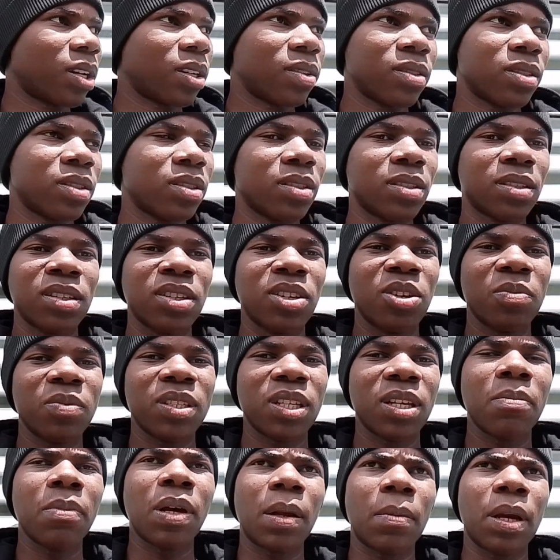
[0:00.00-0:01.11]
That is, you know what I'm
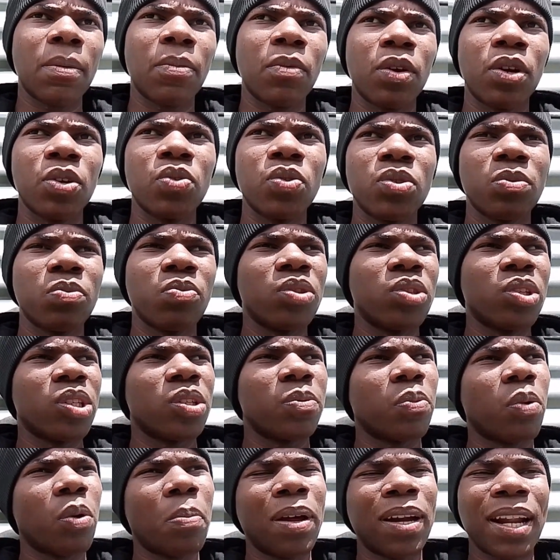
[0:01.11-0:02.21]
saying? But I am gonna do some
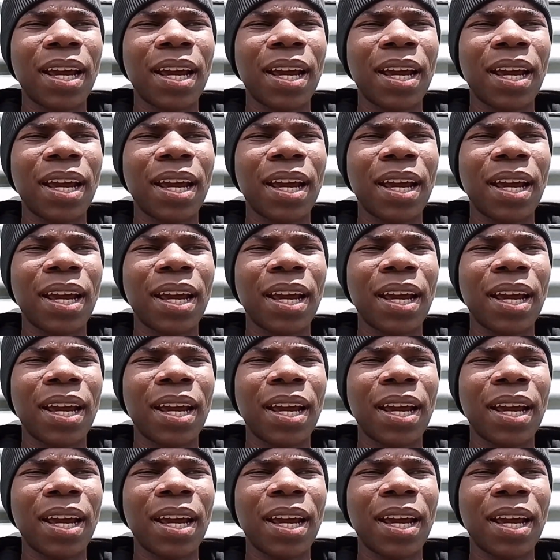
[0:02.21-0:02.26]
research, bro.